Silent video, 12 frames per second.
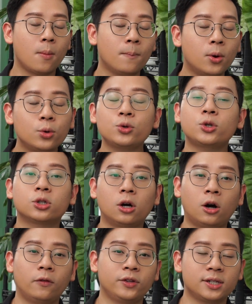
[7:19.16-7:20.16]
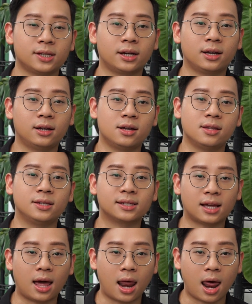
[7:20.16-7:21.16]
most of the
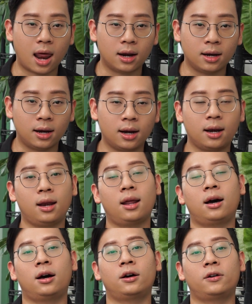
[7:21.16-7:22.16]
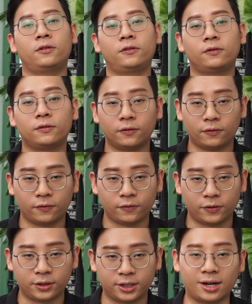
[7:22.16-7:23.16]
succulents love
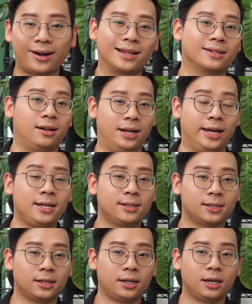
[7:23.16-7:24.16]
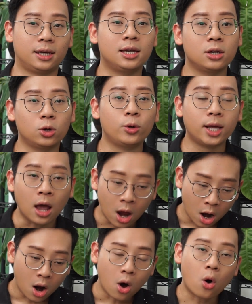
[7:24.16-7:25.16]
direct sunlight, including
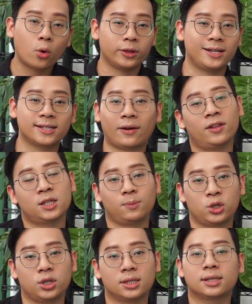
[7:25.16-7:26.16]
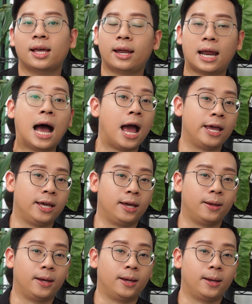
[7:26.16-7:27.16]
all these 7 species that I
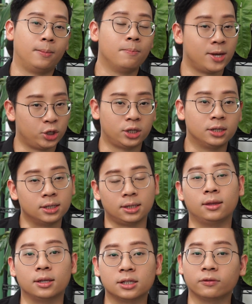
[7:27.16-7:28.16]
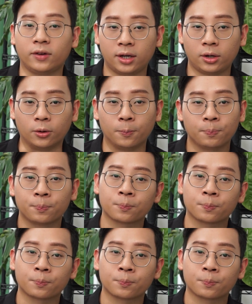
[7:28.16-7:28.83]
mentioned in this video.